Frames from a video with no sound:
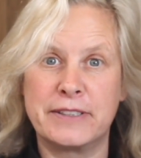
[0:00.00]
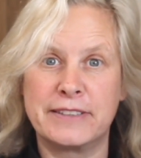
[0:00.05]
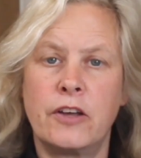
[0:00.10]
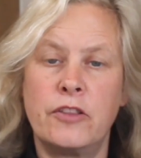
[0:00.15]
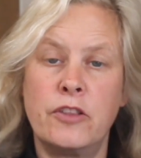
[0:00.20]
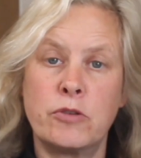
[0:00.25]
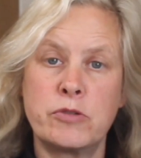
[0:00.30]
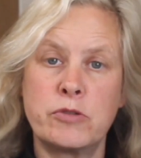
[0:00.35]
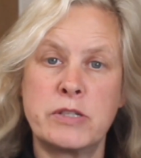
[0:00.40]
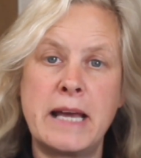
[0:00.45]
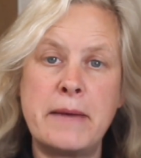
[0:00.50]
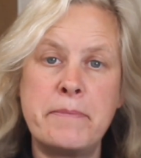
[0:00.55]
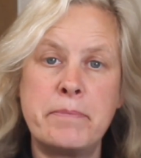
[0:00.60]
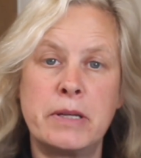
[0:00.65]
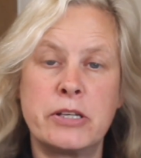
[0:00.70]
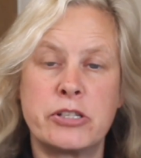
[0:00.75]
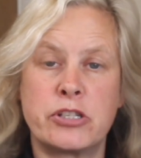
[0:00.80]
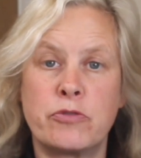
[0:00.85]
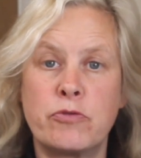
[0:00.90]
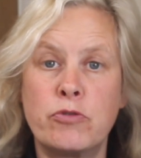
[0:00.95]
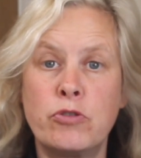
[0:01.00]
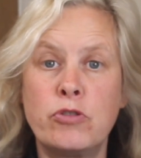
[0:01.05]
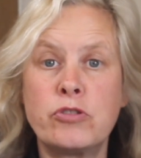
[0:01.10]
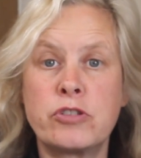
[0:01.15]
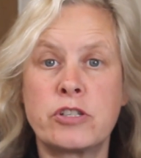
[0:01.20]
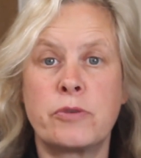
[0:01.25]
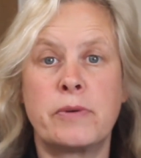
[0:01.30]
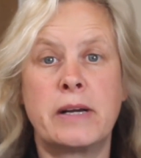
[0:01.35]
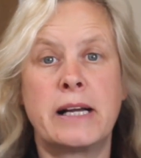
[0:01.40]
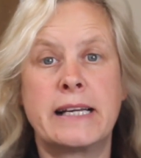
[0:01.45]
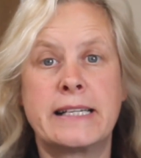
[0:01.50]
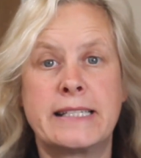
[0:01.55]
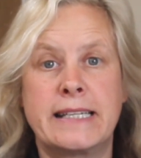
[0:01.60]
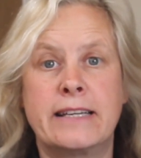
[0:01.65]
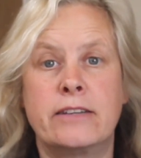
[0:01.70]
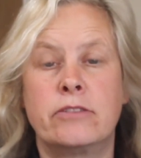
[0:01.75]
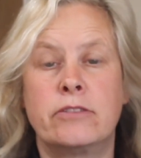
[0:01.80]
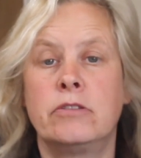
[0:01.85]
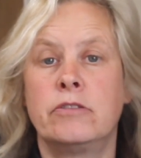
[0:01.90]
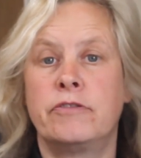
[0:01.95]
And those templates are also
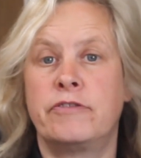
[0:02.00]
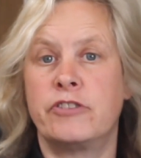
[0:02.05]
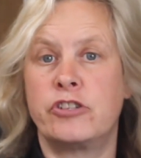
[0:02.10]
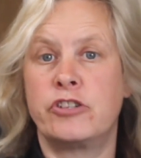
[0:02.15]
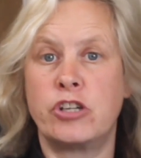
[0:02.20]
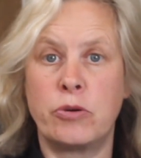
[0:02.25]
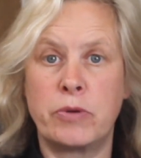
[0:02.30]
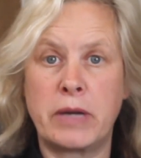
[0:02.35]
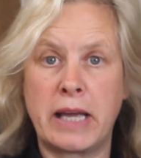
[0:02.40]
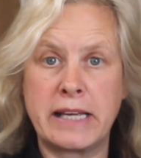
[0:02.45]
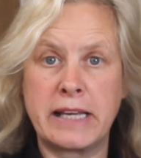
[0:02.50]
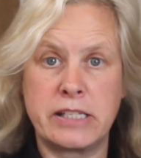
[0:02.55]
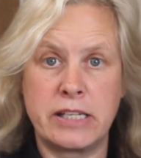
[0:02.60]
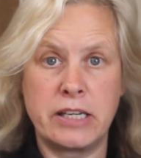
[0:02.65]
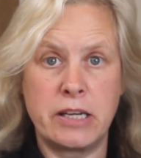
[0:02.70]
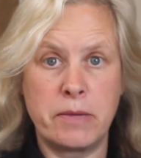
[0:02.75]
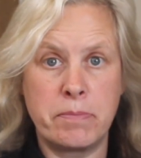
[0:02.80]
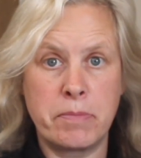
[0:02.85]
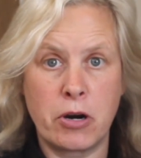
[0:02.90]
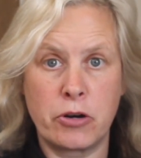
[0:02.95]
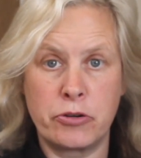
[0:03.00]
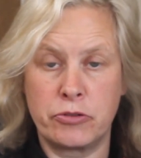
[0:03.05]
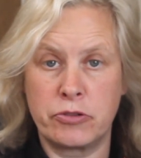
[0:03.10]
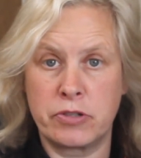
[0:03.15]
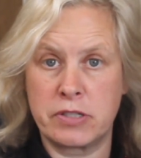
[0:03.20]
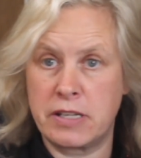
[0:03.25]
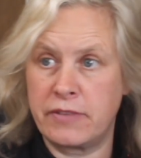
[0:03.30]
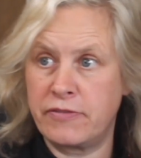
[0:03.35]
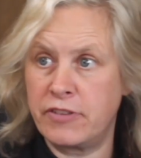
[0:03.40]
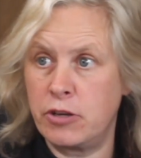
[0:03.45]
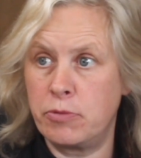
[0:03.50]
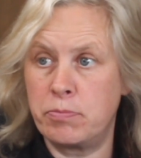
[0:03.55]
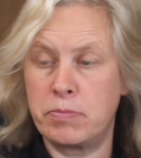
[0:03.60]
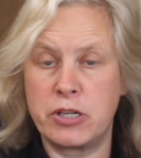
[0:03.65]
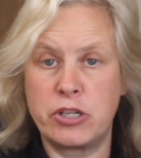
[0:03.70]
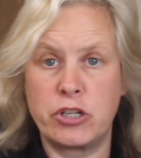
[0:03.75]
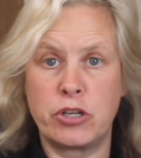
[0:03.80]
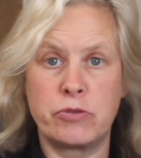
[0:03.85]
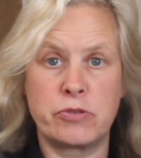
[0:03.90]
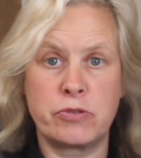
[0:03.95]
ideal for showcasing your products if you
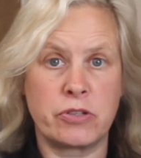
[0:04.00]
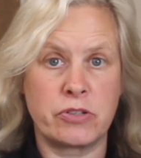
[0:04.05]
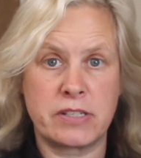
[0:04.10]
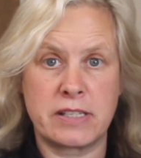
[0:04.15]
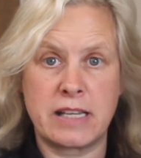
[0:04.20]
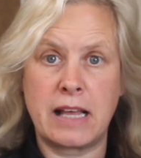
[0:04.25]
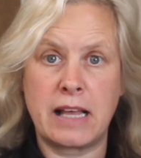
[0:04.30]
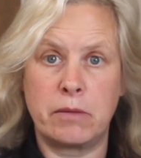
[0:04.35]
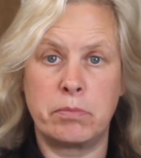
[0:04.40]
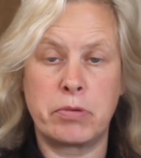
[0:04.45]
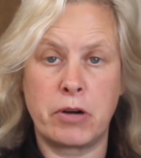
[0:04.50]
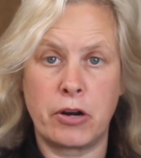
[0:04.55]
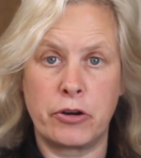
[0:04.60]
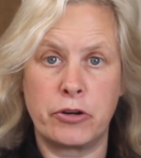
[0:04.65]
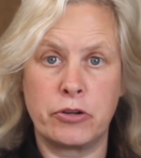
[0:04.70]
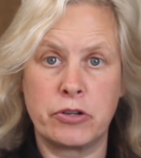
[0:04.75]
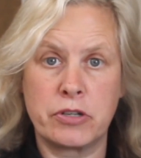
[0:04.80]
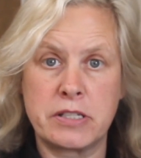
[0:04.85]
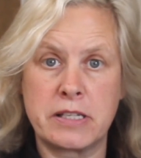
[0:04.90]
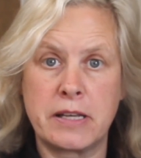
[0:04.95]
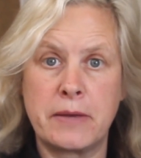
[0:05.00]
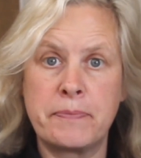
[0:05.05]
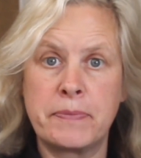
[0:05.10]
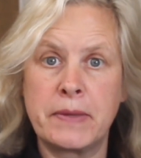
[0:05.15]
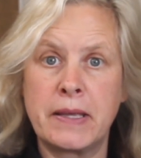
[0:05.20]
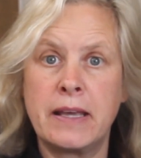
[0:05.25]
produce or sell products.